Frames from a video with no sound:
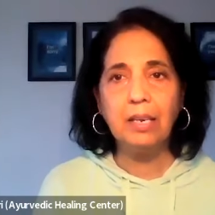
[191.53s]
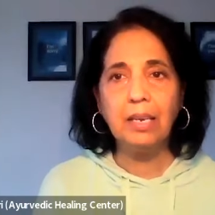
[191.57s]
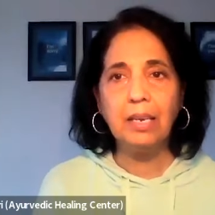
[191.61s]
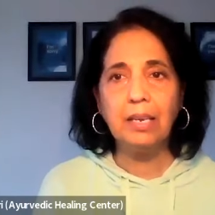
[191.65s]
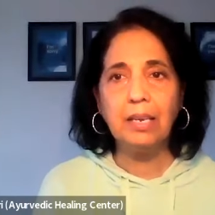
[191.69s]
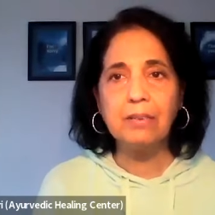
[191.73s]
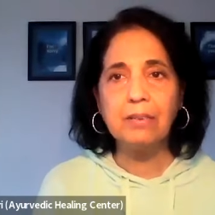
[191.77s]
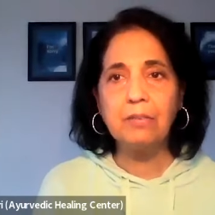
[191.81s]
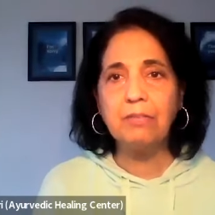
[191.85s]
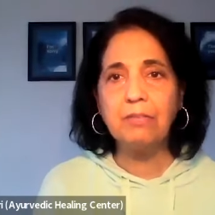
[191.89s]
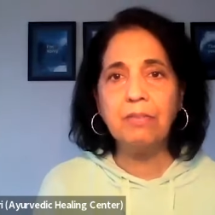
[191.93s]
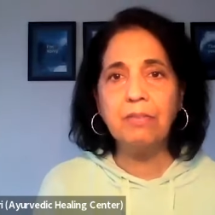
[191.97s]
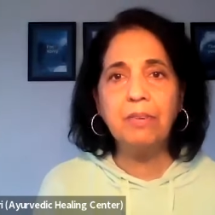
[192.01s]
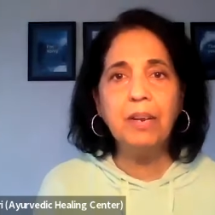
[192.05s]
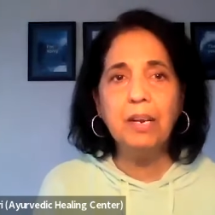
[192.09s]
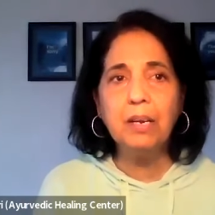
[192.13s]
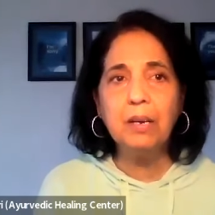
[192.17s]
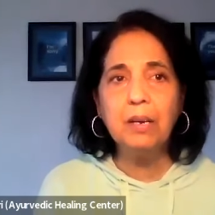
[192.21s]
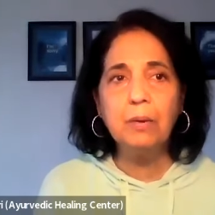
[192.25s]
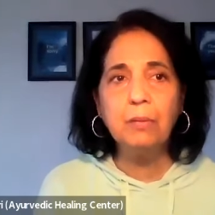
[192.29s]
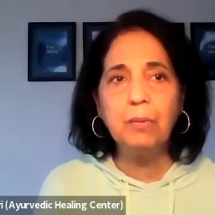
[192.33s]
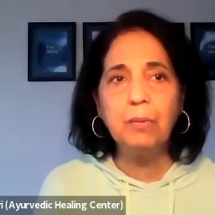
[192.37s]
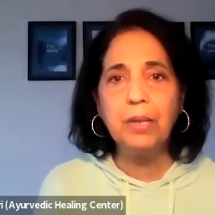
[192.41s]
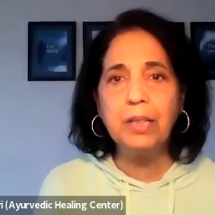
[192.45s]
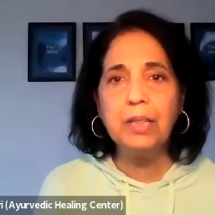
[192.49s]
it's
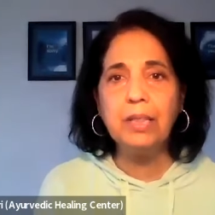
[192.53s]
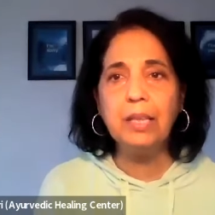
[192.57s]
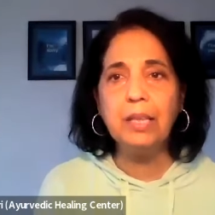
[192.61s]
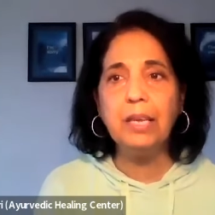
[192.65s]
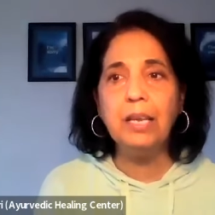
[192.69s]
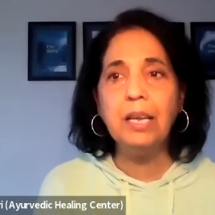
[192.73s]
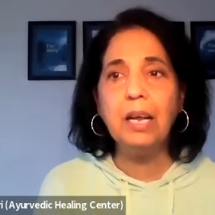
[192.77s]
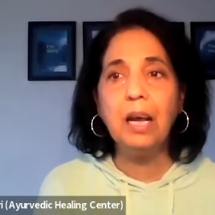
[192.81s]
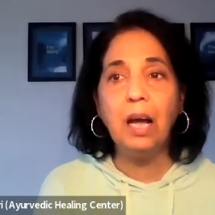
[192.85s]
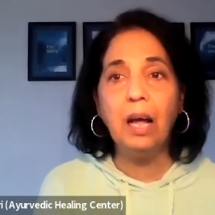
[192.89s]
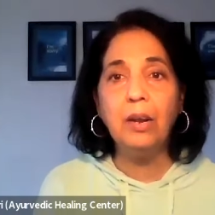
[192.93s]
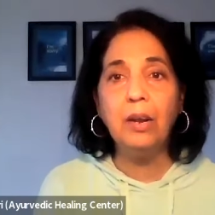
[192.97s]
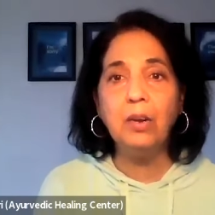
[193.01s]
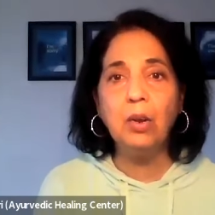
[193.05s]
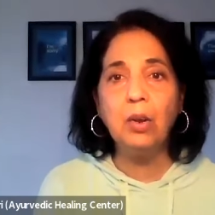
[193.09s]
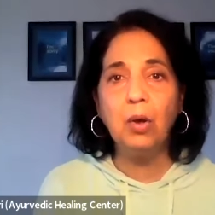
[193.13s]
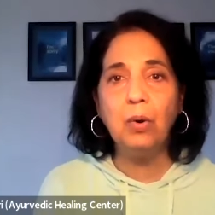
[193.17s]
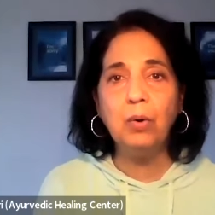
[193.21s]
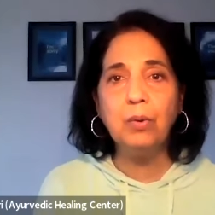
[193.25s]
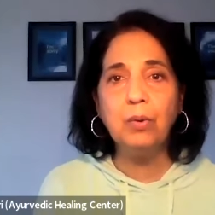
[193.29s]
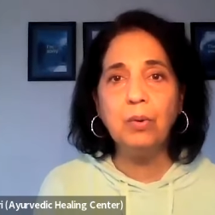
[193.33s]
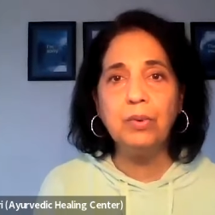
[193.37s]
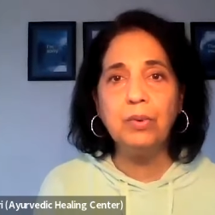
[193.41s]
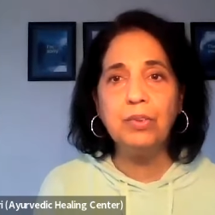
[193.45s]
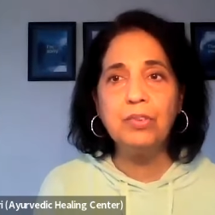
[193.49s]
filled with the
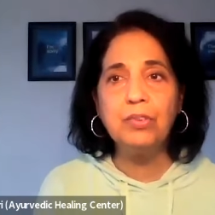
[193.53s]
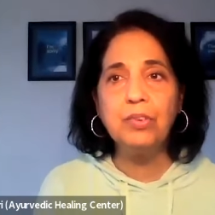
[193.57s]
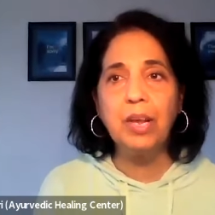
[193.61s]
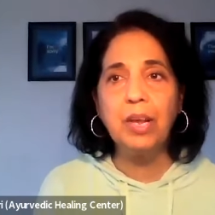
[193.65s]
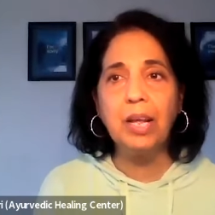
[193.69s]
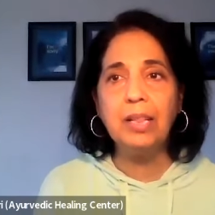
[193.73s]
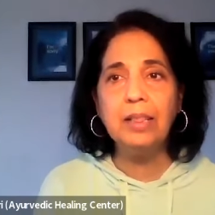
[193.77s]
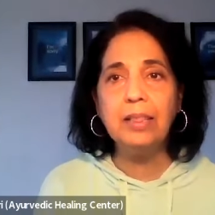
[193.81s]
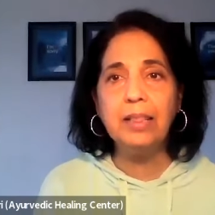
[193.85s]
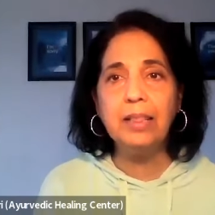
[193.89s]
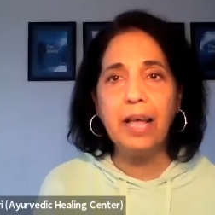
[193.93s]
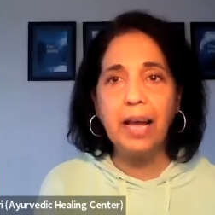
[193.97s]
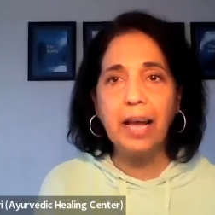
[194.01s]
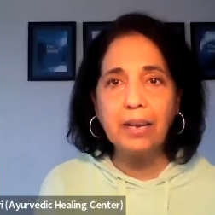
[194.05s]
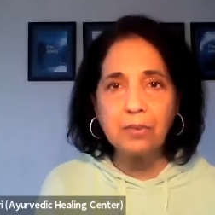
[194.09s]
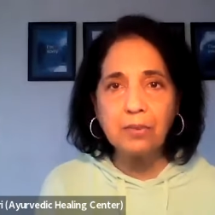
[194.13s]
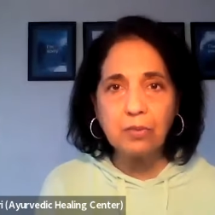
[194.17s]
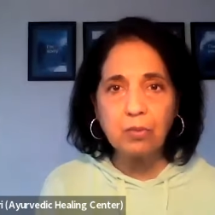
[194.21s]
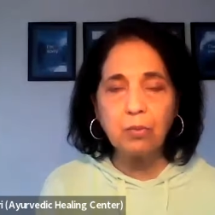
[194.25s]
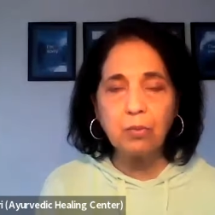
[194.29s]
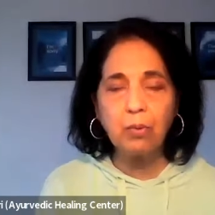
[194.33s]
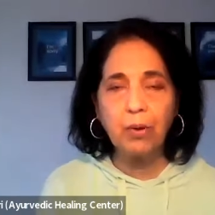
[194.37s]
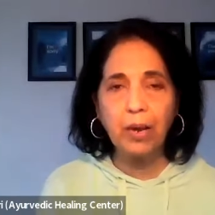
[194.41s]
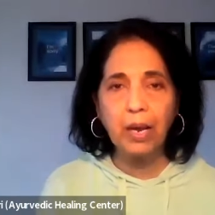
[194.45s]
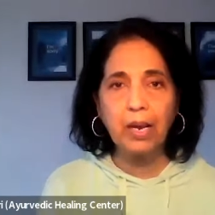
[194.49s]
unknowns and
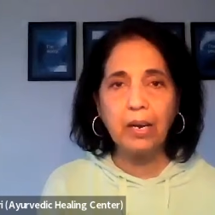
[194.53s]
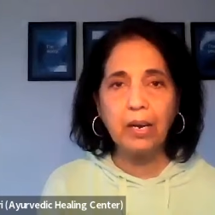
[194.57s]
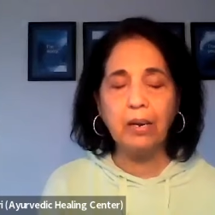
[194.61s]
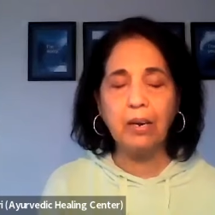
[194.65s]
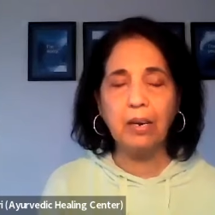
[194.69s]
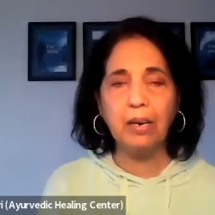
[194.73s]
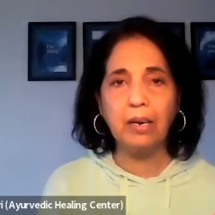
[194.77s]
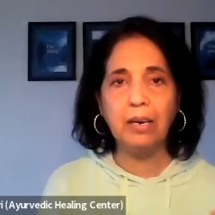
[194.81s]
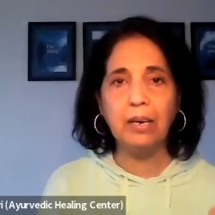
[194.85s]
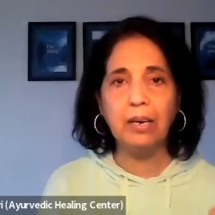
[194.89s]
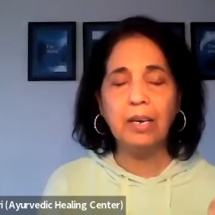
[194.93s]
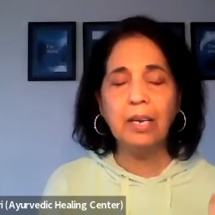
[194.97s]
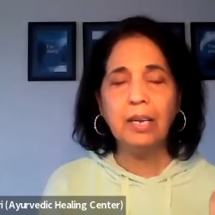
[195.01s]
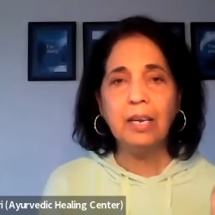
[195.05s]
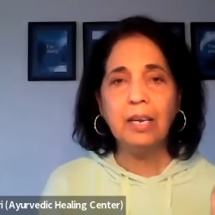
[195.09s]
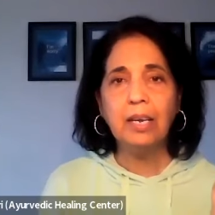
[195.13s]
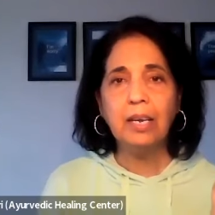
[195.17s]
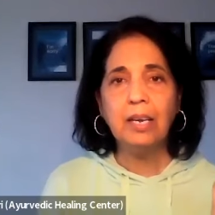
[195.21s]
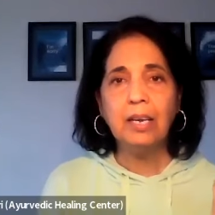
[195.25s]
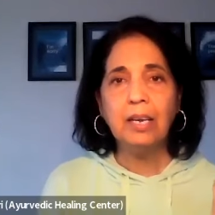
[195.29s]
that's where